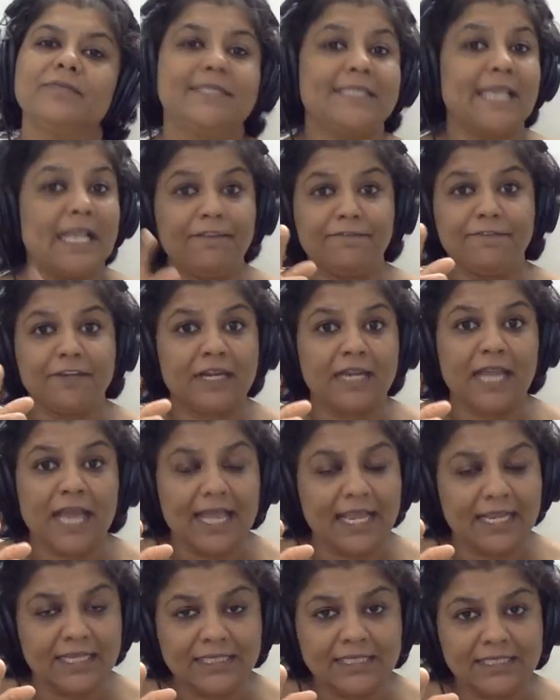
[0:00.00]
Self
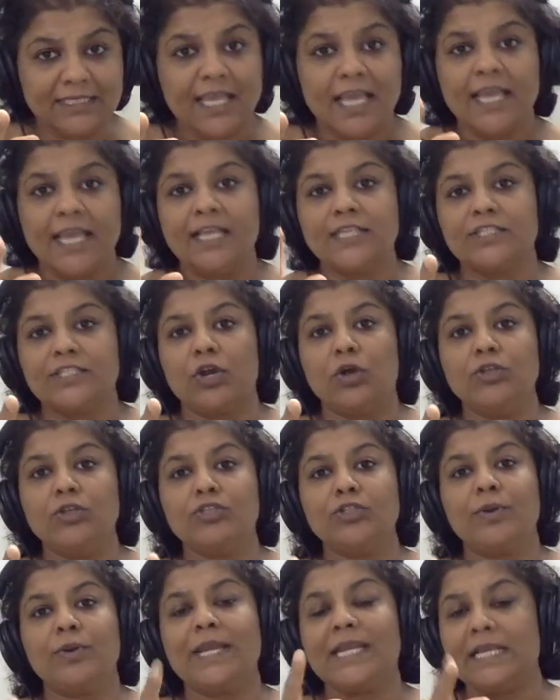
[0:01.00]
Reliance is
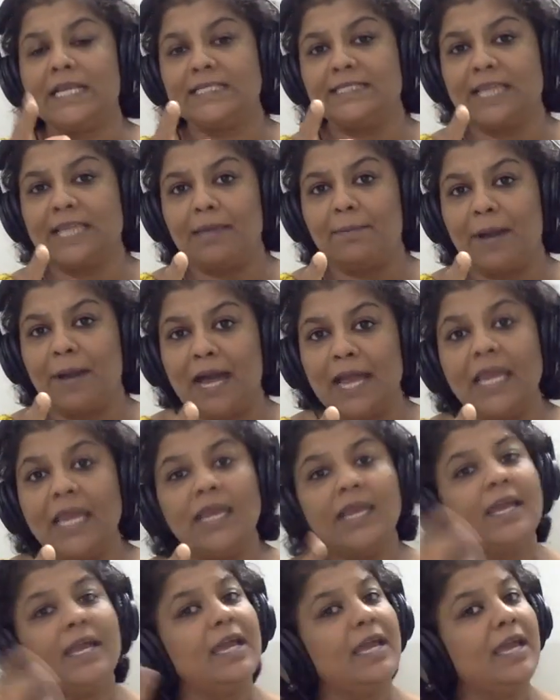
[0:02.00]
also an essay by
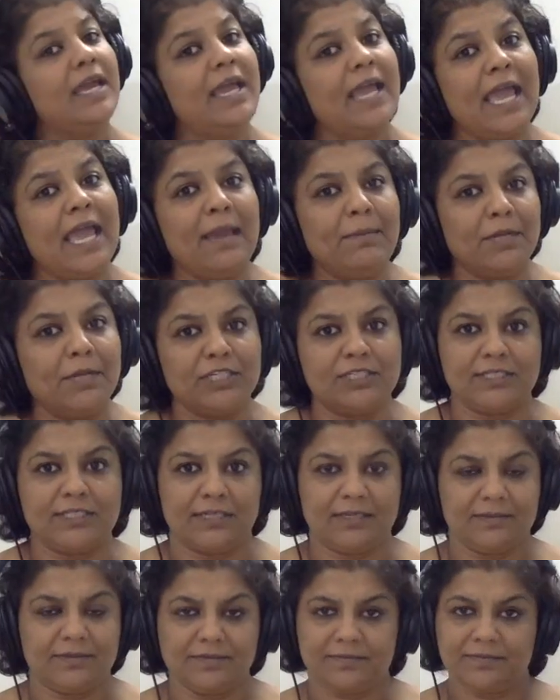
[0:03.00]
Emerson.